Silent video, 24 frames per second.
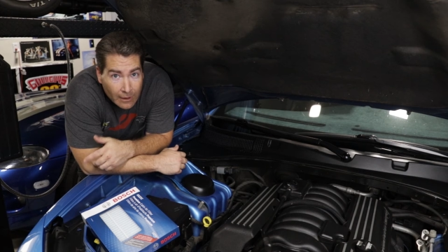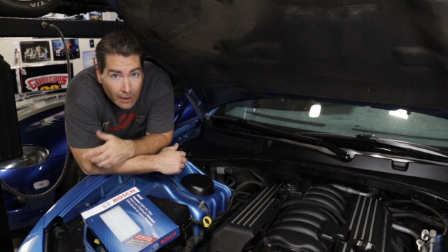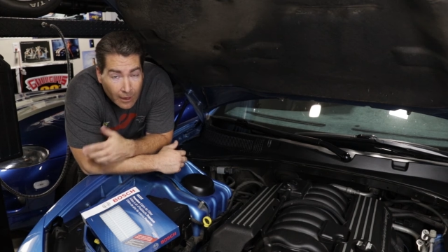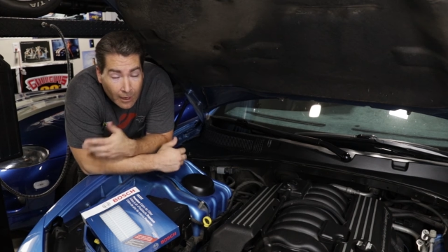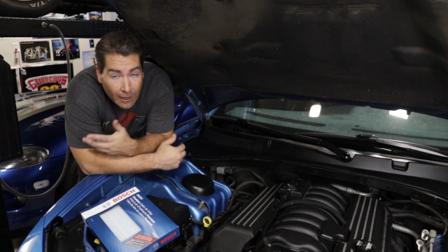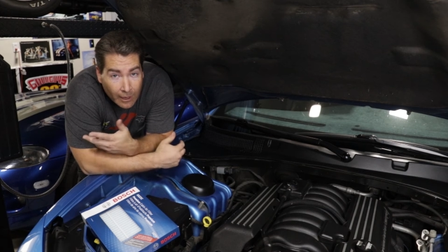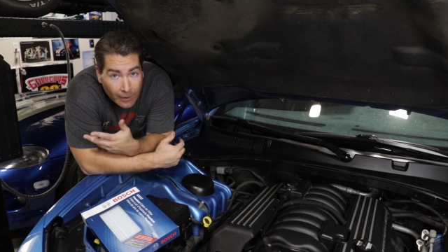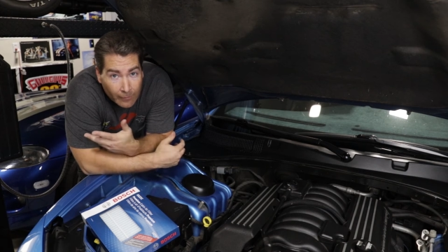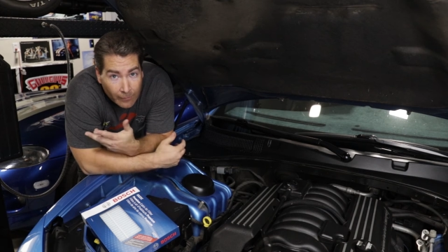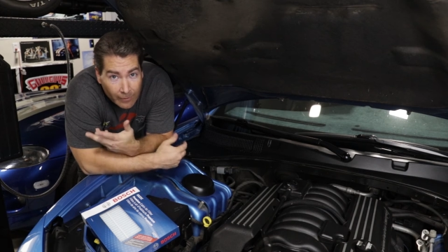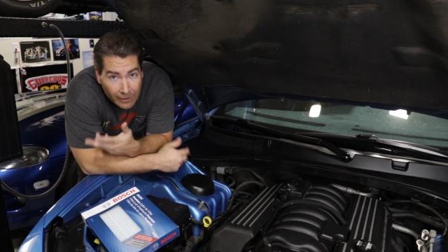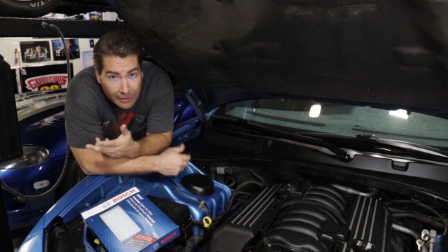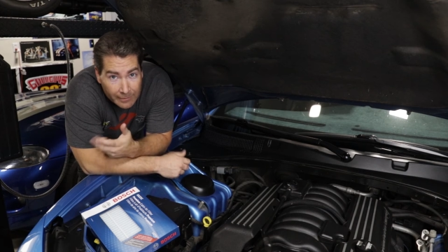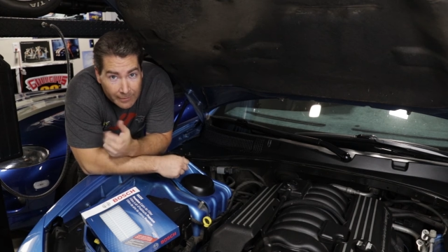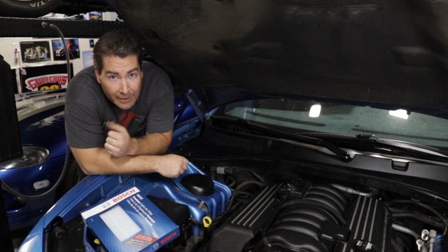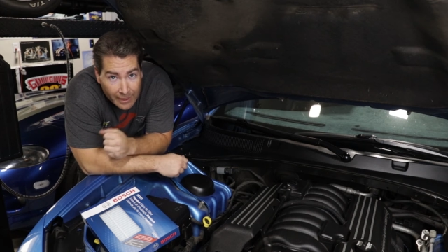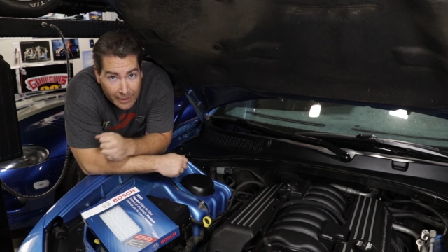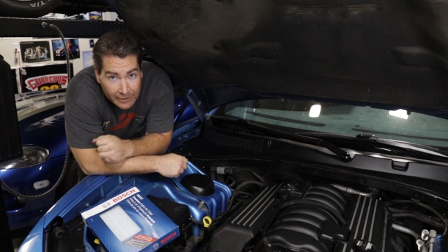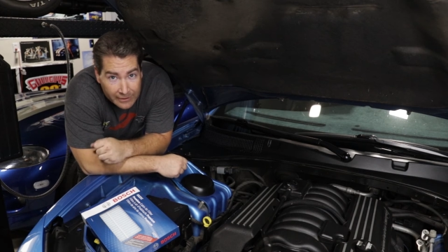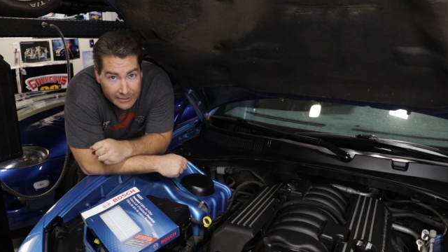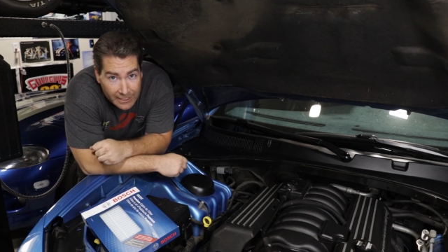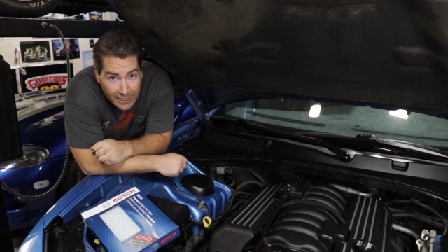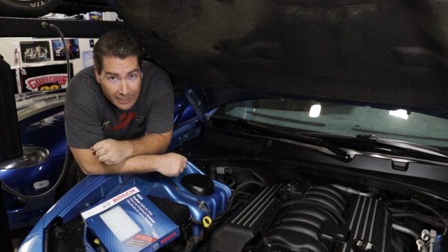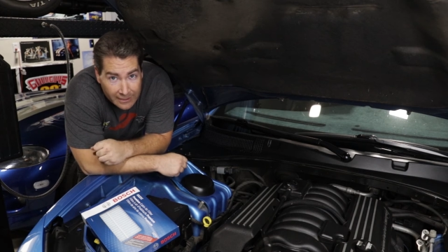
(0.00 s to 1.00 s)
All right, welcome to
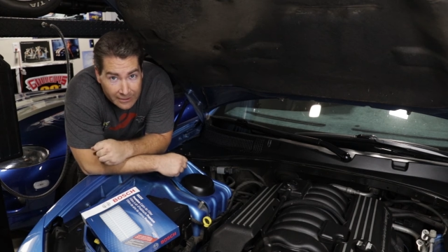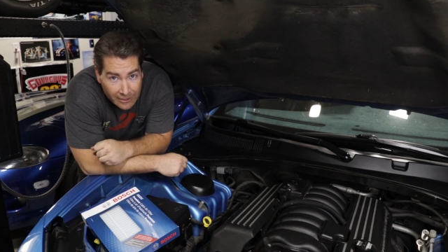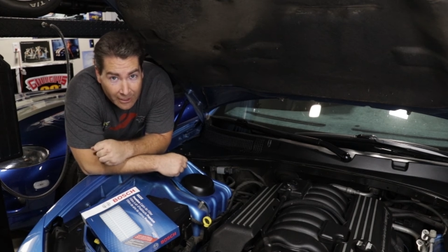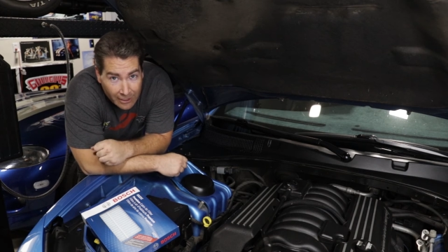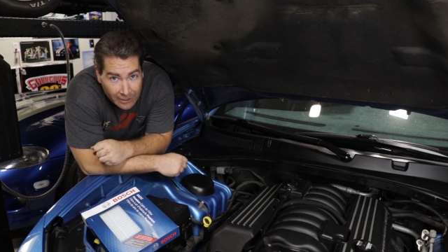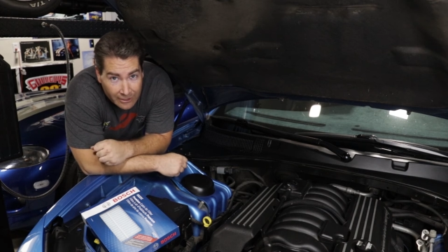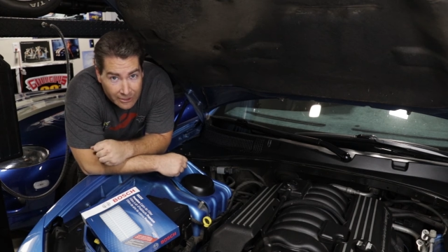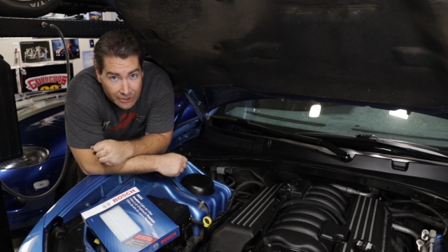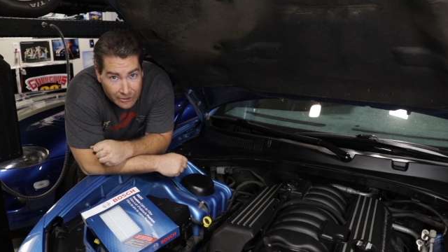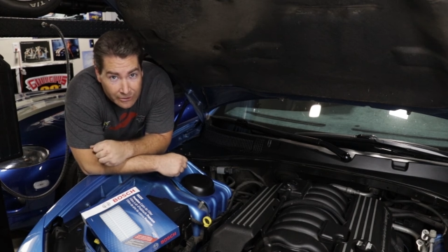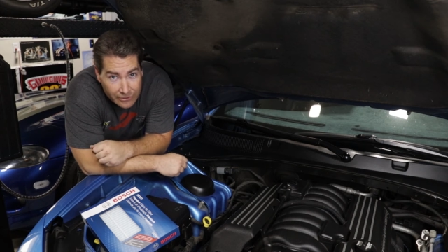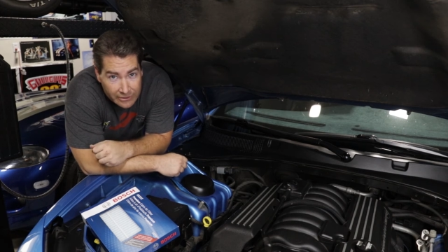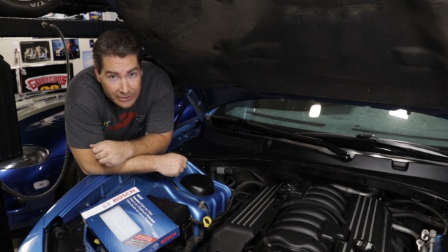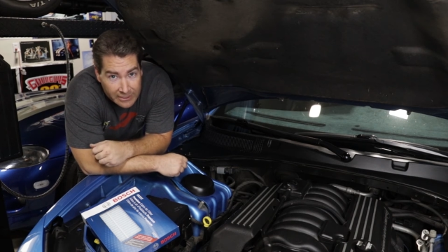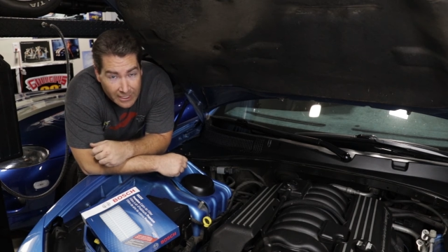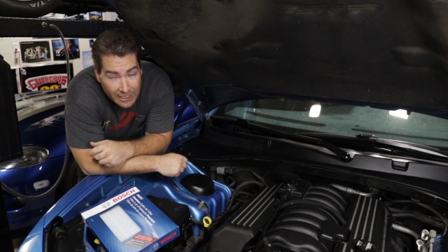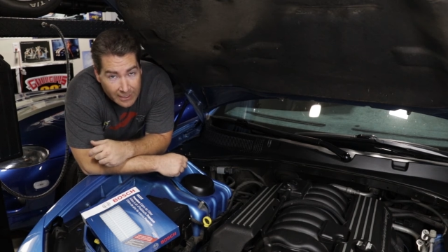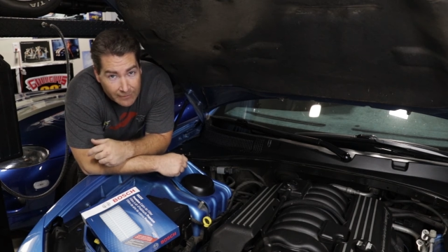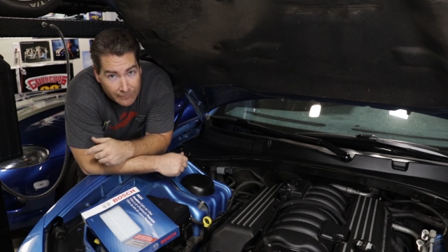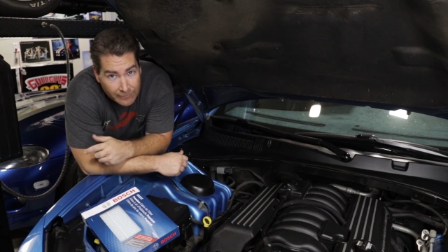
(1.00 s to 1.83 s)
another Tech Talk Tuesday.